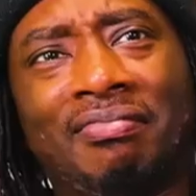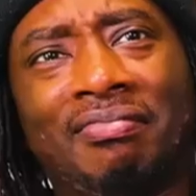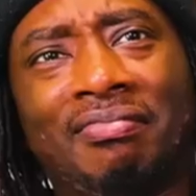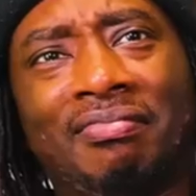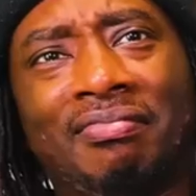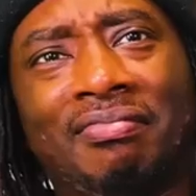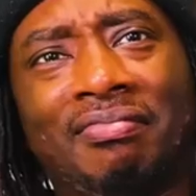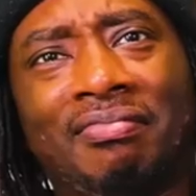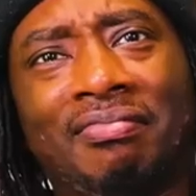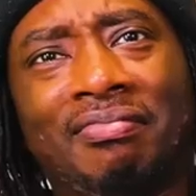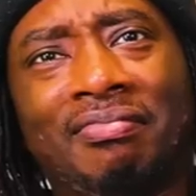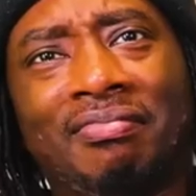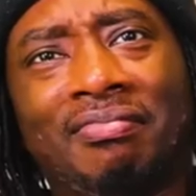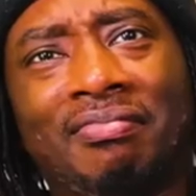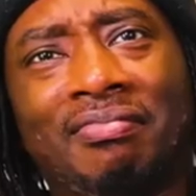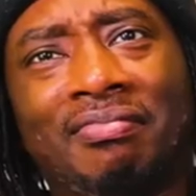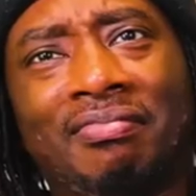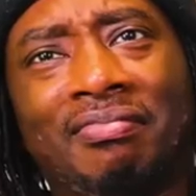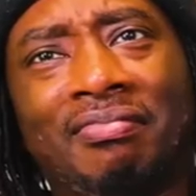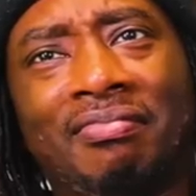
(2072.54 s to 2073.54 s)

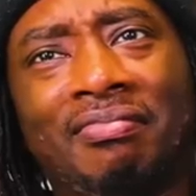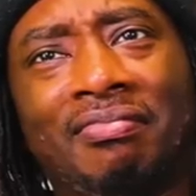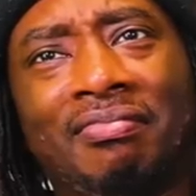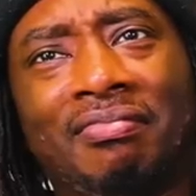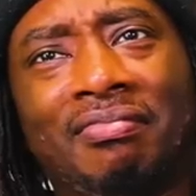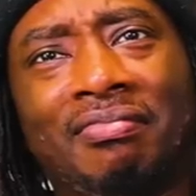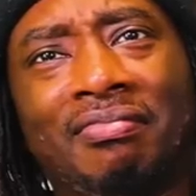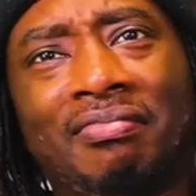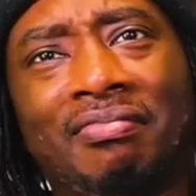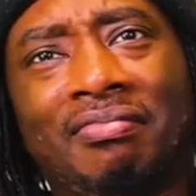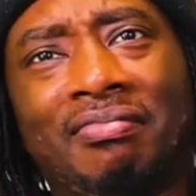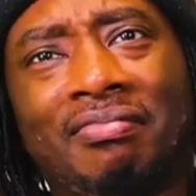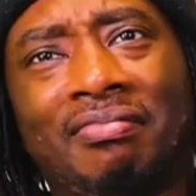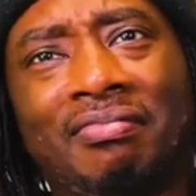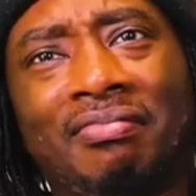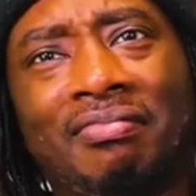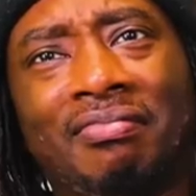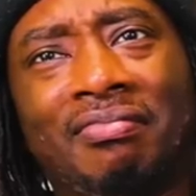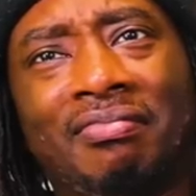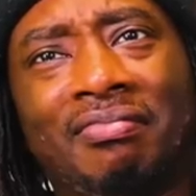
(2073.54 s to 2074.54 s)

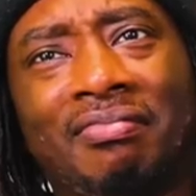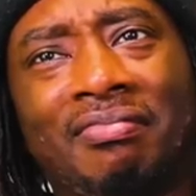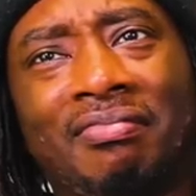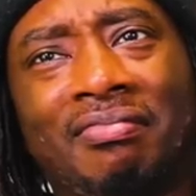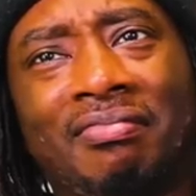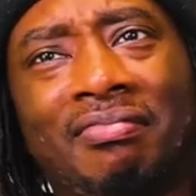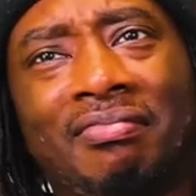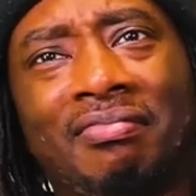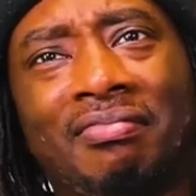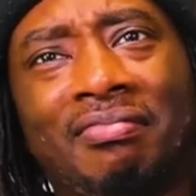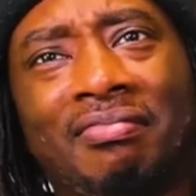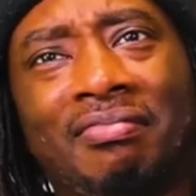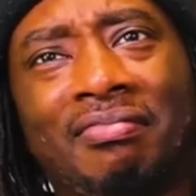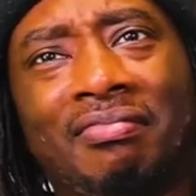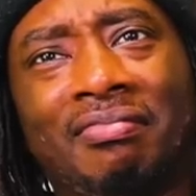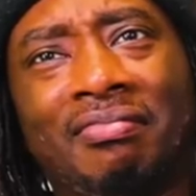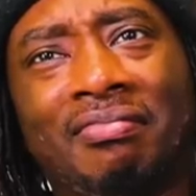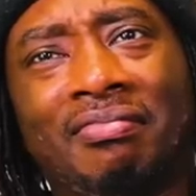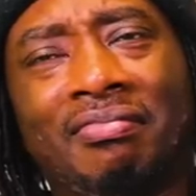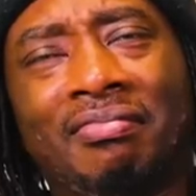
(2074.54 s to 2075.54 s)

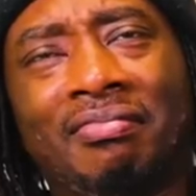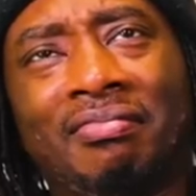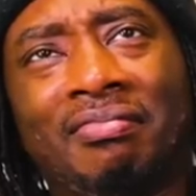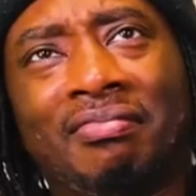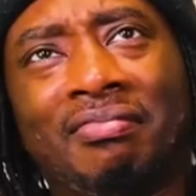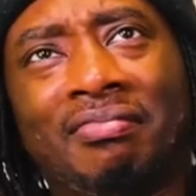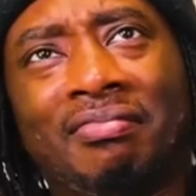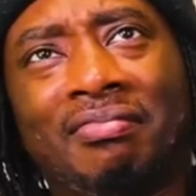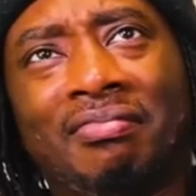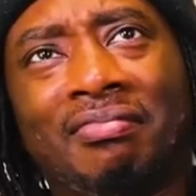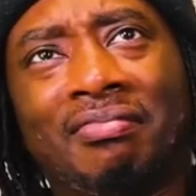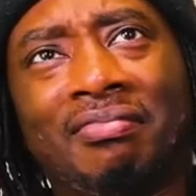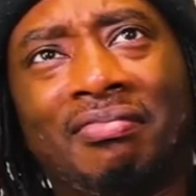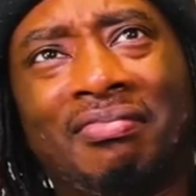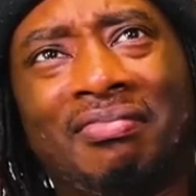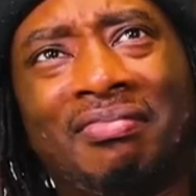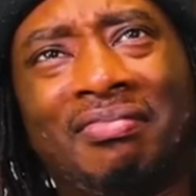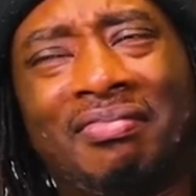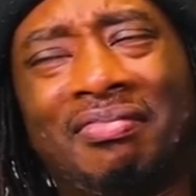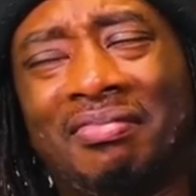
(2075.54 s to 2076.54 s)

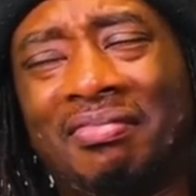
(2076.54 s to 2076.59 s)
This person isn't speaking.